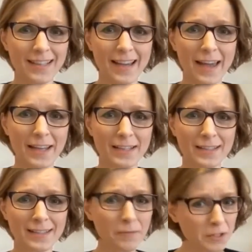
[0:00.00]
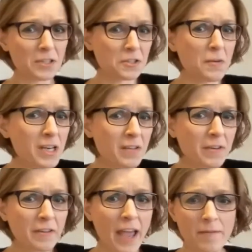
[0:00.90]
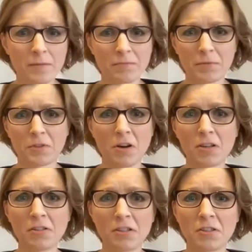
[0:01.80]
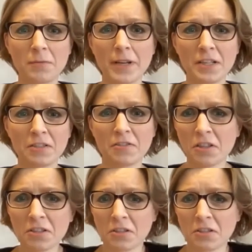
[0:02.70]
And it was in Germany where we have a strong codetermination tradition.